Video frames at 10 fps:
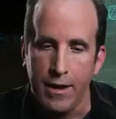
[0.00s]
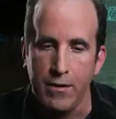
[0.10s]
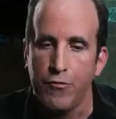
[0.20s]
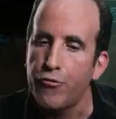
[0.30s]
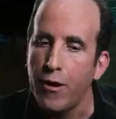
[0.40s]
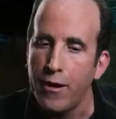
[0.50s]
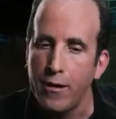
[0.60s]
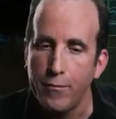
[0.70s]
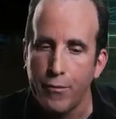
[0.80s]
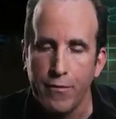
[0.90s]
and
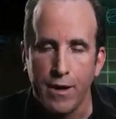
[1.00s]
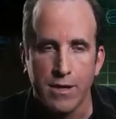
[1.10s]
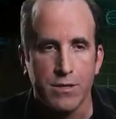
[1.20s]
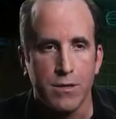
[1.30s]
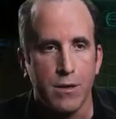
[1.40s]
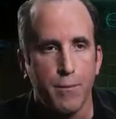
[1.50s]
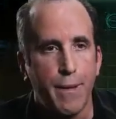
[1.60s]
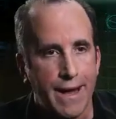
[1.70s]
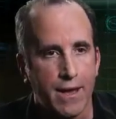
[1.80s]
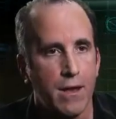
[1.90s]
Tryon provides the
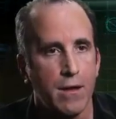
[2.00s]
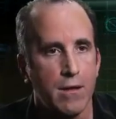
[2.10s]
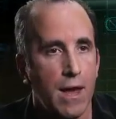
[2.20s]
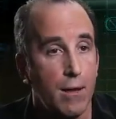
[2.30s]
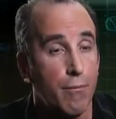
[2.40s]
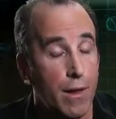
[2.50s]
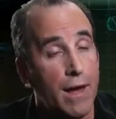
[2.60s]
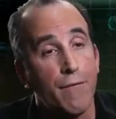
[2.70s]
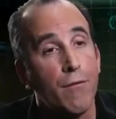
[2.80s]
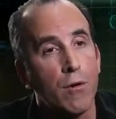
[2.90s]
back-end game
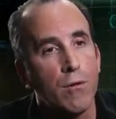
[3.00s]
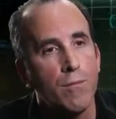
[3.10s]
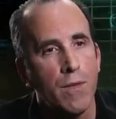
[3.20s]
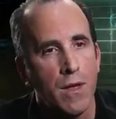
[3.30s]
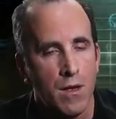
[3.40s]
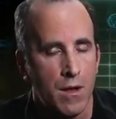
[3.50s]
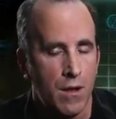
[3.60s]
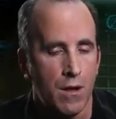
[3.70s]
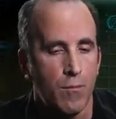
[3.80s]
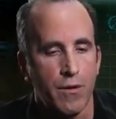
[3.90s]
platform.
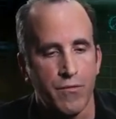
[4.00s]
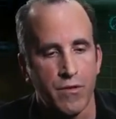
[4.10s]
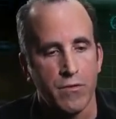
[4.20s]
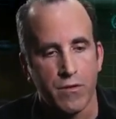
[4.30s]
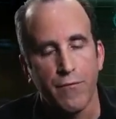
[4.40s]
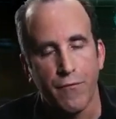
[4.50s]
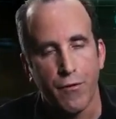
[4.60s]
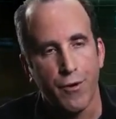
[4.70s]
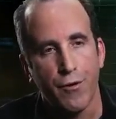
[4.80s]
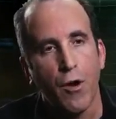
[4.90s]
We've since
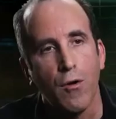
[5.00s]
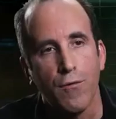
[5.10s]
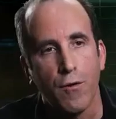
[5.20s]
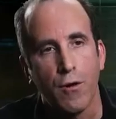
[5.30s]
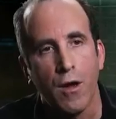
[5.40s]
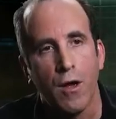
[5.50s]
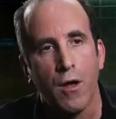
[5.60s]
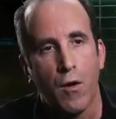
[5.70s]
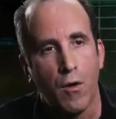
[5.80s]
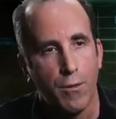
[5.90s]
converted over
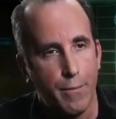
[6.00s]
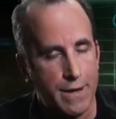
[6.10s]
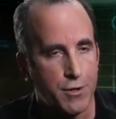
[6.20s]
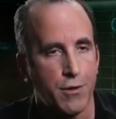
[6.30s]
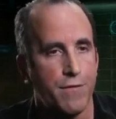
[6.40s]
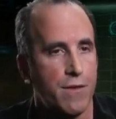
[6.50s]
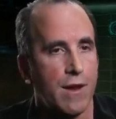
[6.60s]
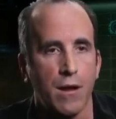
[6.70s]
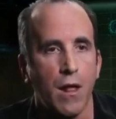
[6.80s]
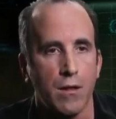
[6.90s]
all the Petroglyph
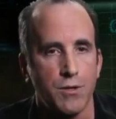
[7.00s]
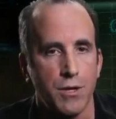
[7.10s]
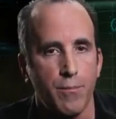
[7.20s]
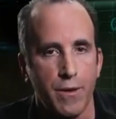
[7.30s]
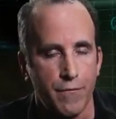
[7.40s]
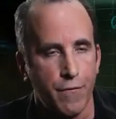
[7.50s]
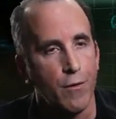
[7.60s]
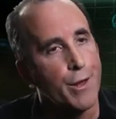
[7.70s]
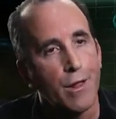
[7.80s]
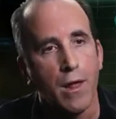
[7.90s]
technology to be
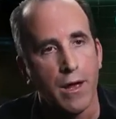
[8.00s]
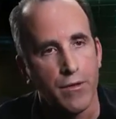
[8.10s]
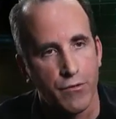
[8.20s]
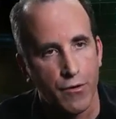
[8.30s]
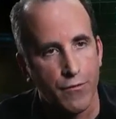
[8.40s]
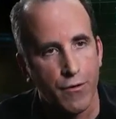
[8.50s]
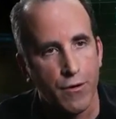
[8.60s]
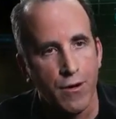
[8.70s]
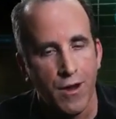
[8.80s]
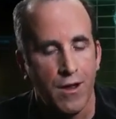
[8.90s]
fully
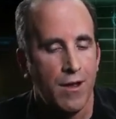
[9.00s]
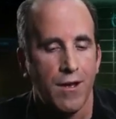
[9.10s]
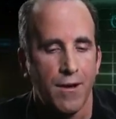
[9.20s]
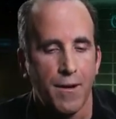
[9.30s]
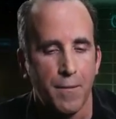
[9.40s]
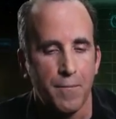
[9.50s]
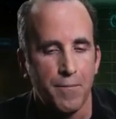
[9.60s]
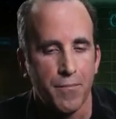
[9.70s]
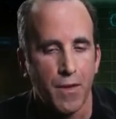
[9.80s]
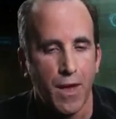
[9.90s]
client-server,
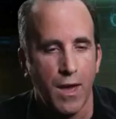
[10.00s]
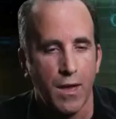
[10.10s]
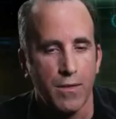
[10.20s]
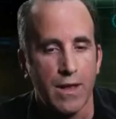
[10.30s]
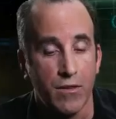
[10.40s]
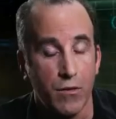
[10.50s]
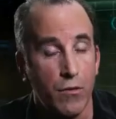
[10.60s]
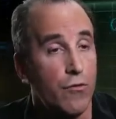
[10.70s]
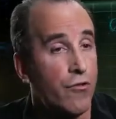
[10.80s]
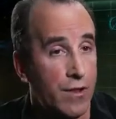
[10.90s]
and that's a
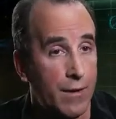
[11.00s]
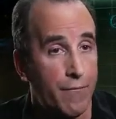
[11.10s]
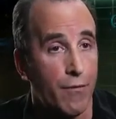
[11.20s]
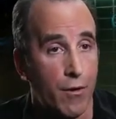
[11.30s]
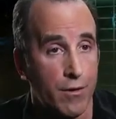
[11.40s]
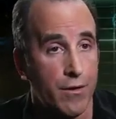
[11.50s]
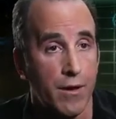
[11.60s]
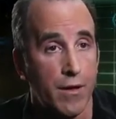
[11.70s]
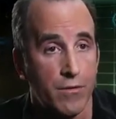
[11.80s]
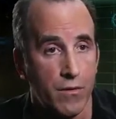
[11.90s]
huge step for
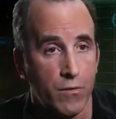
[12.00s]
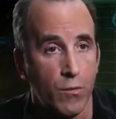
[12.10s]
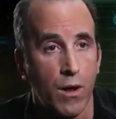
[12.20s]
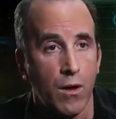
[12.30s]
RTS as